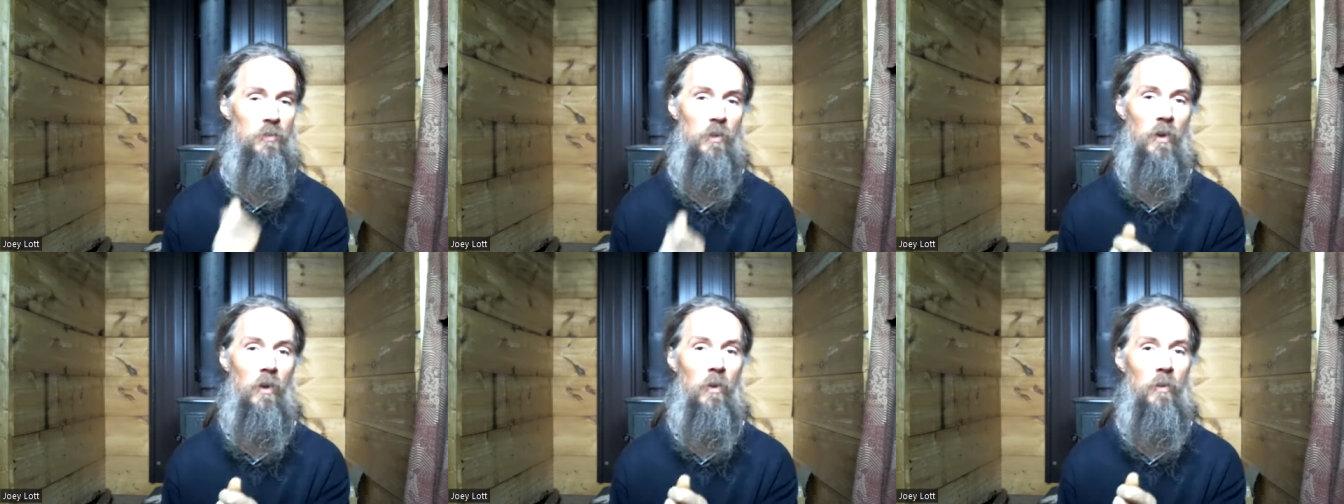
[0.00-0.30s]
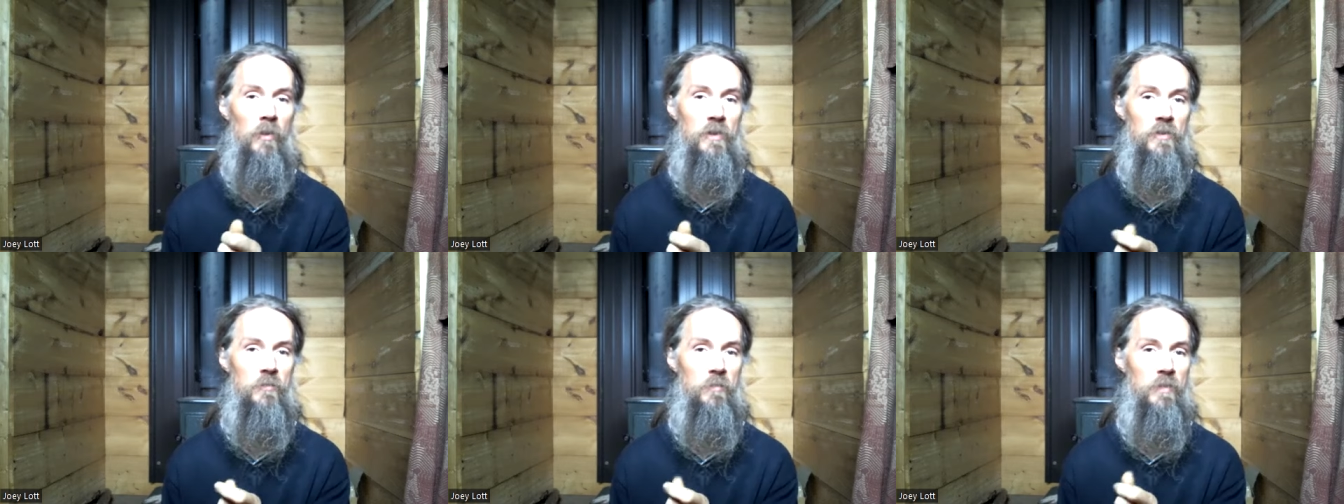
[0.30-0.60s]
will
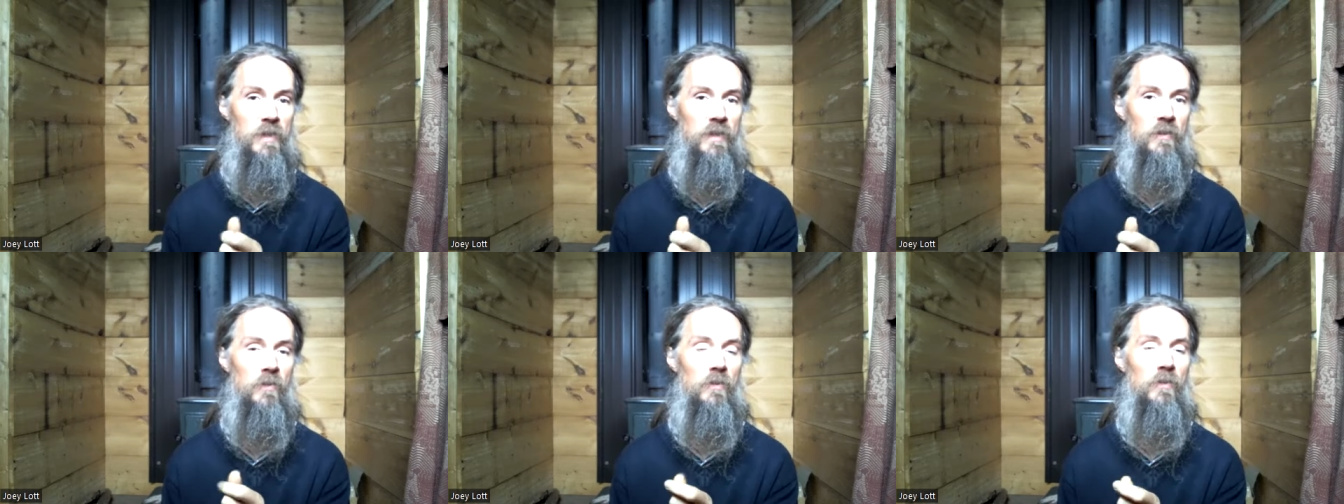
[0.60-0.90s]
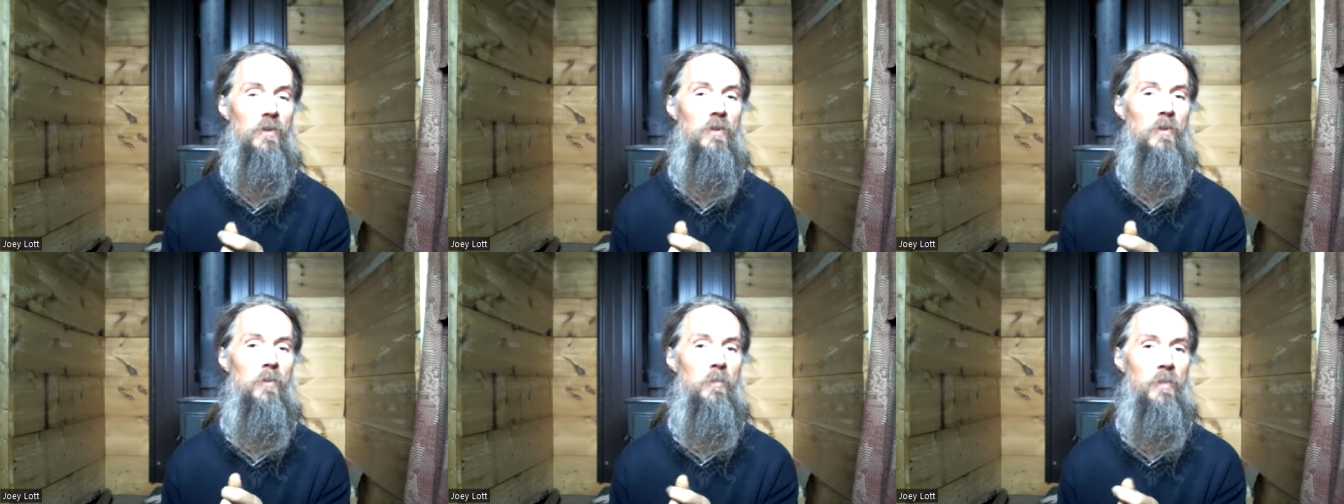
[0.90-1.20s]
always be a
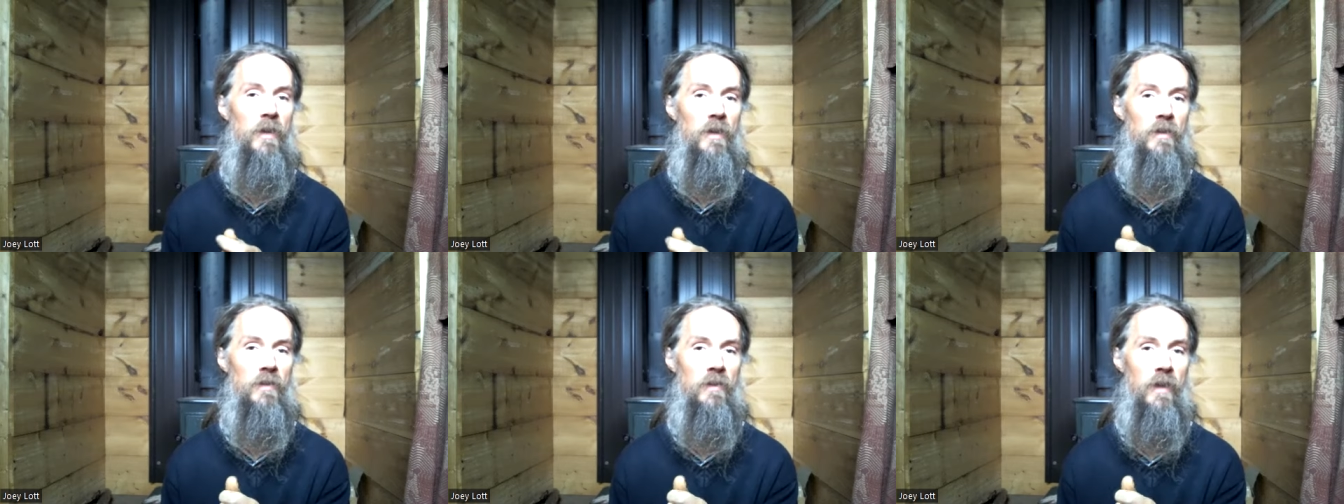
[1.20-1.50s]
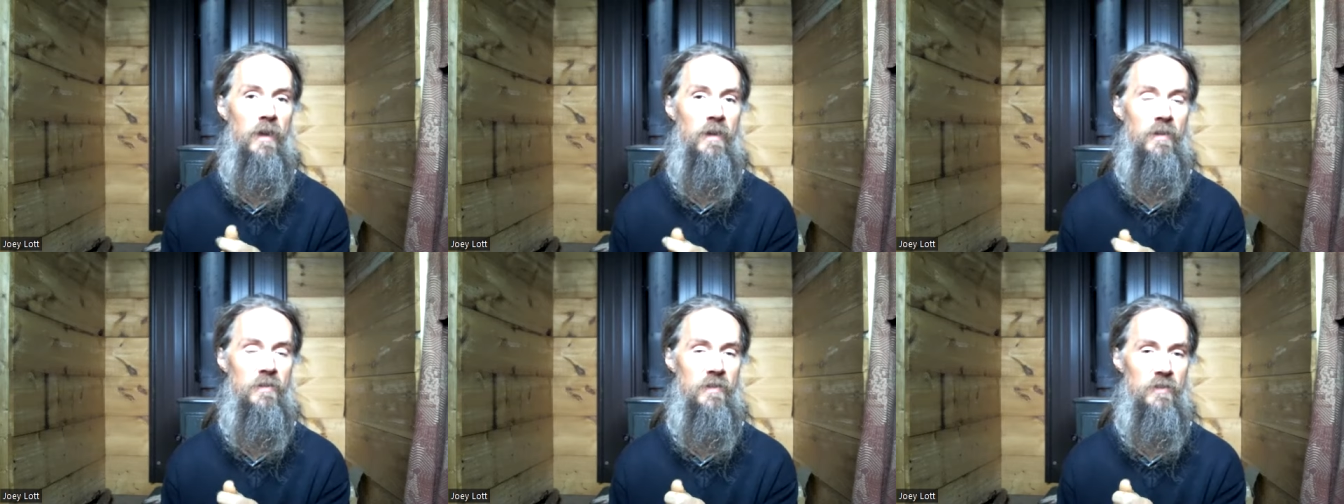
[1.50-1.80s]
little bit
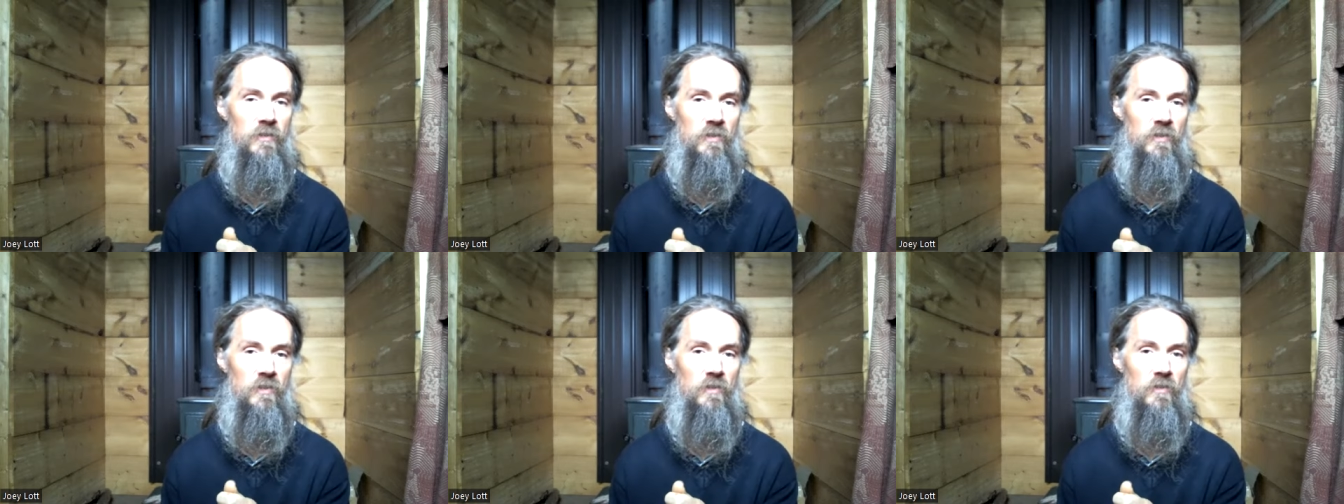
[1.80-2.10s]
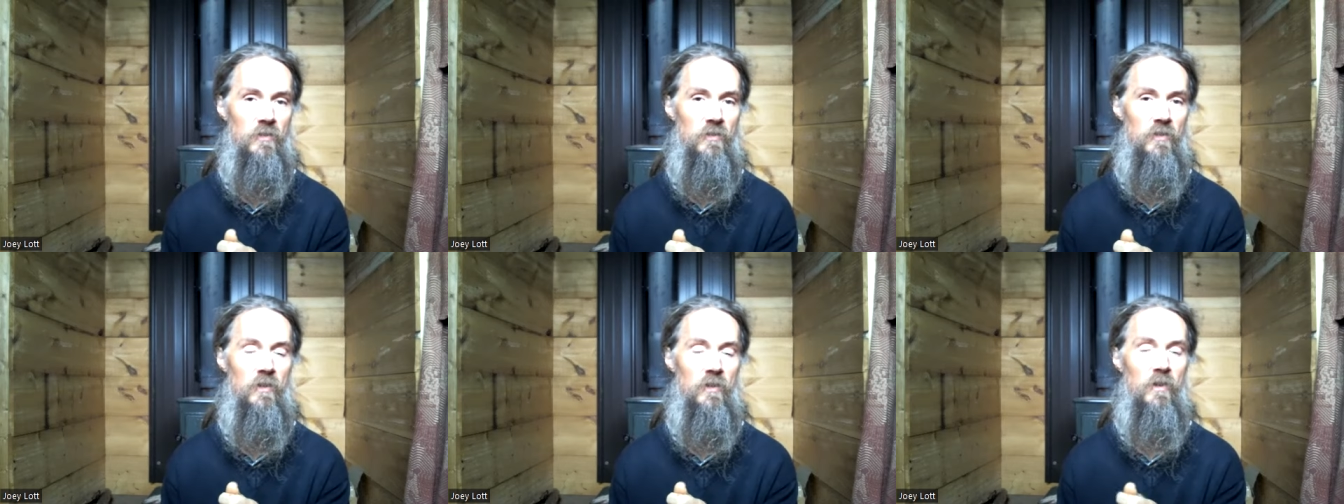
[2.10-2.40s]
at a
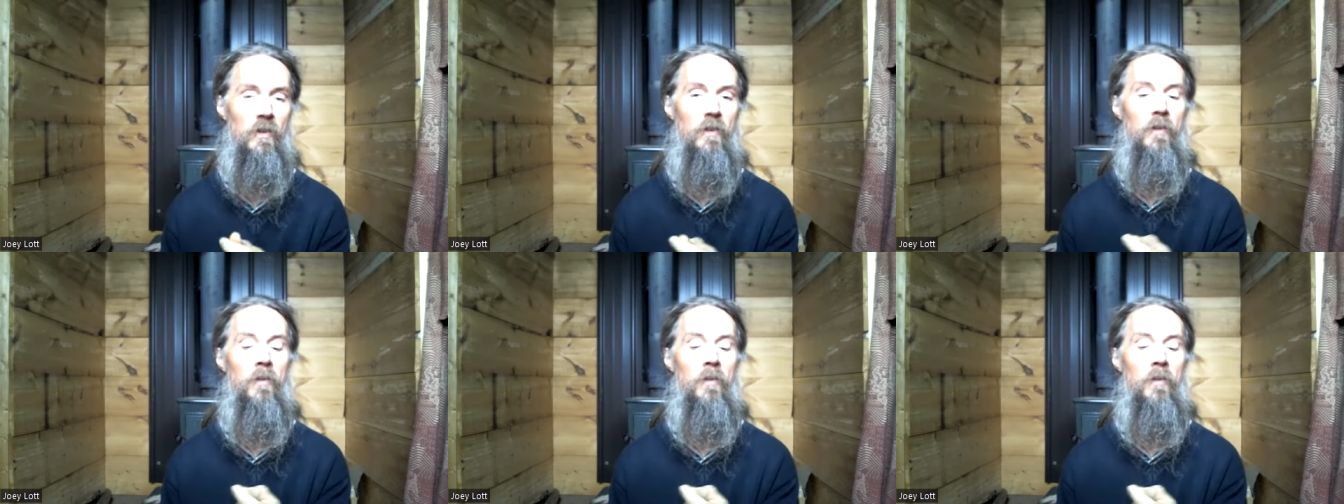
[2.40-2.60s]
distance